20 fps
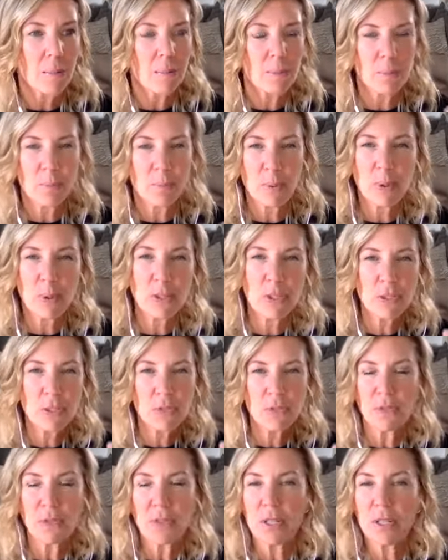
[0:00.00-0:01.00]
put your
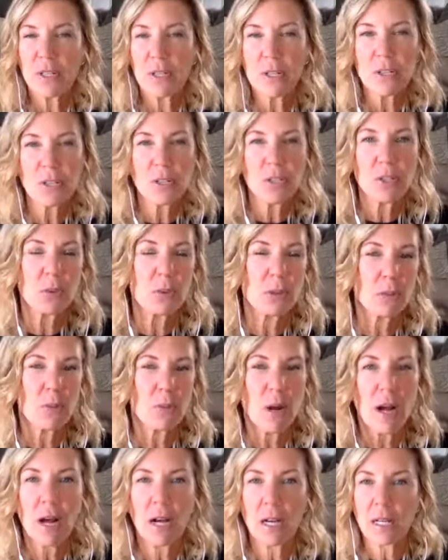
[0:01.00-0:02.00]
fears into a
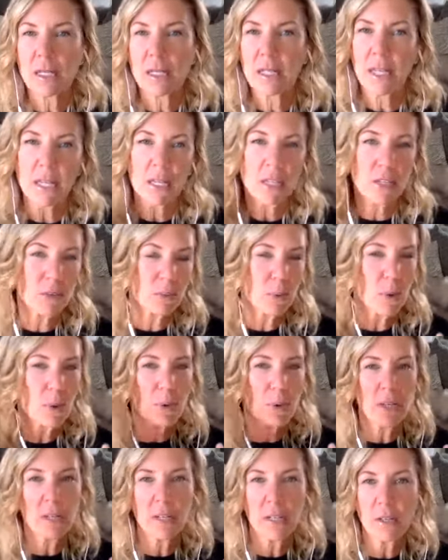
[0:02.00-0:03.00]
rock and like throw
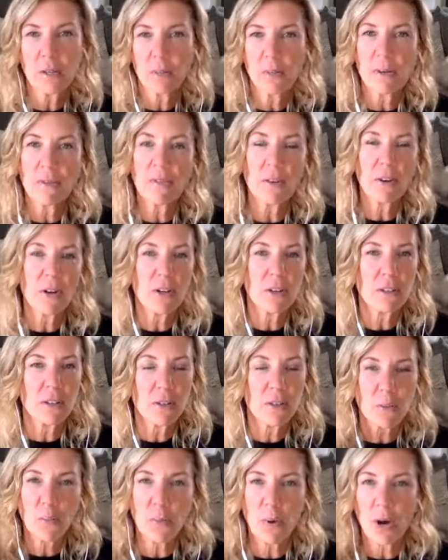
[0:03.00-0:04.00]
it into the river, into
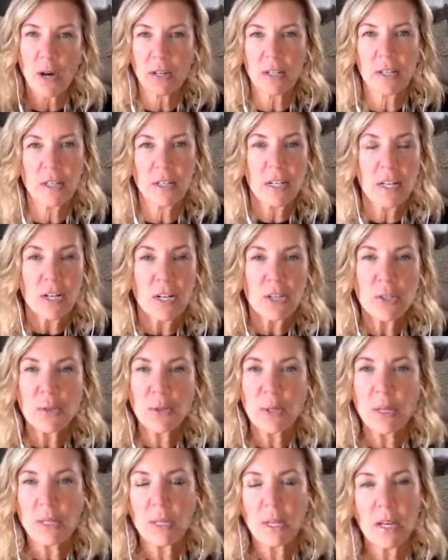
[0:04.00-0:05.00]
the water. You
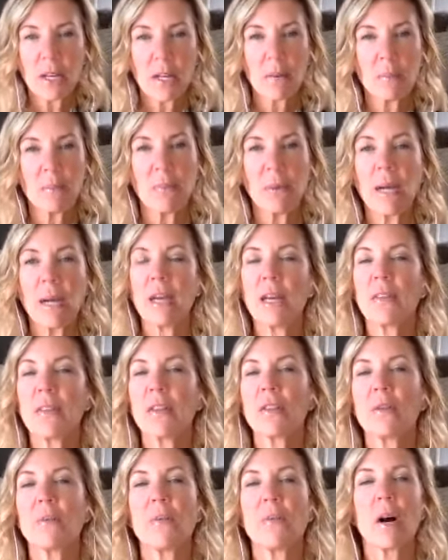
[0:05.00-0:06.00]
can like bathe in
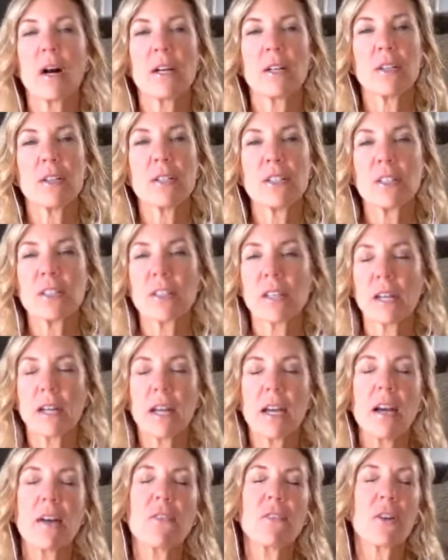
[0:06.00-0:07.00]
the water and just let
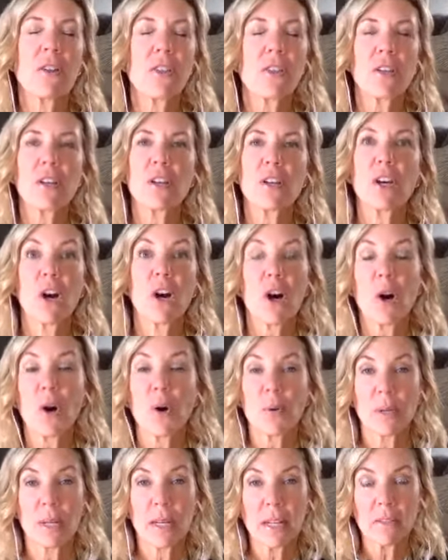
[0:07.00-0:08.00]
everything go.
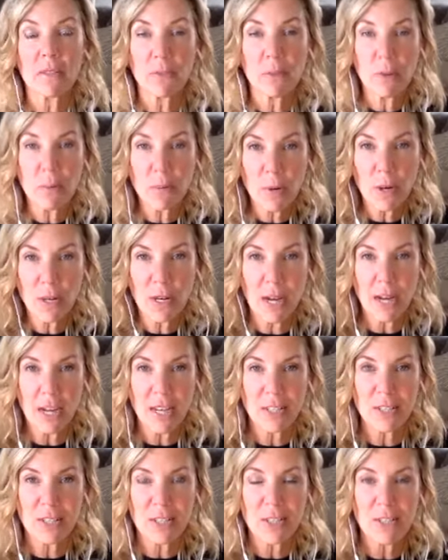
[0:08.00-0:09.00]
Like if we're more
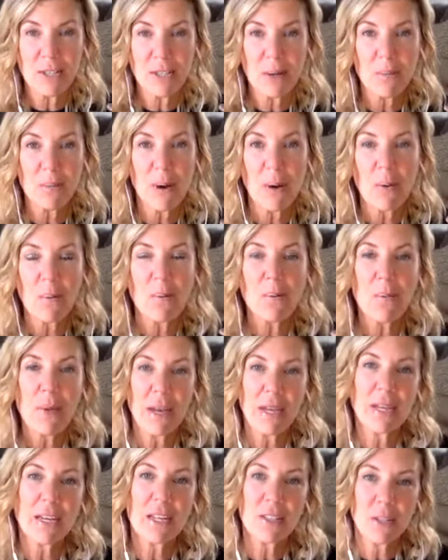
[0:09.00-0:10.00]
conscious about
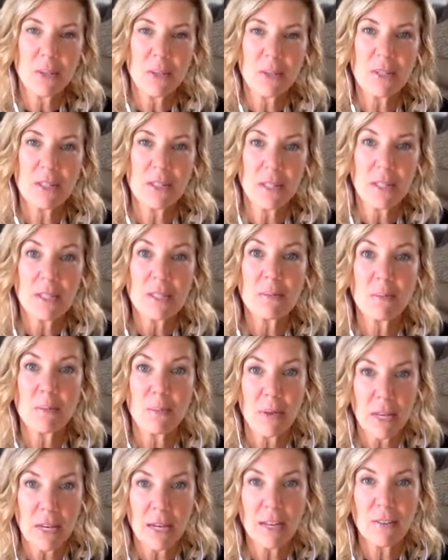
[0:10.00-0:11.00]
making those things
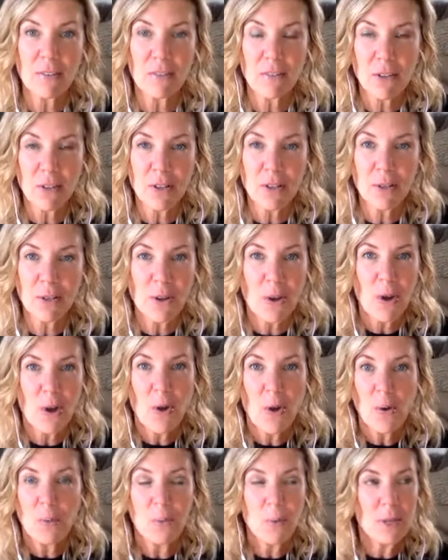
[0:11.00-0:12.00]
meaningful,
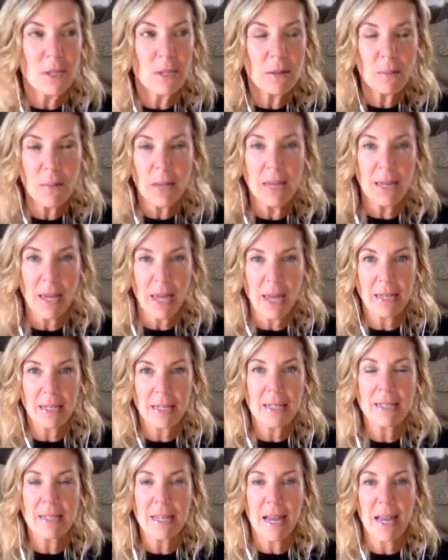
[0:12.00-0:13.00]
we can make any
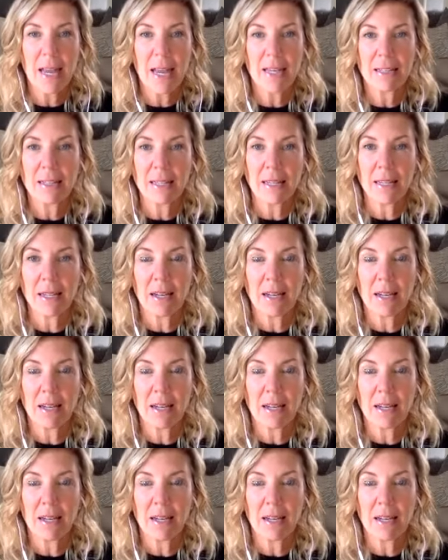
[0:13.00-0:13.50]
day like